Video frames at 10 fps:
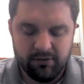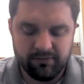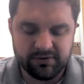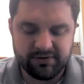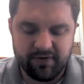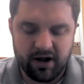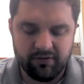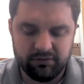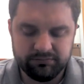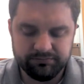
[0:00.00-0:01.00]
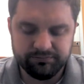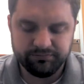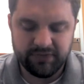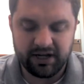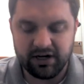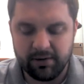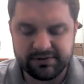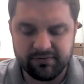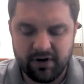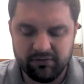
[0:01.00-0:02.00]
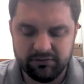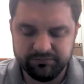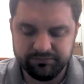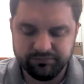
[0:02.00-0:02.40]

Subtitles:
for survival, economic survival.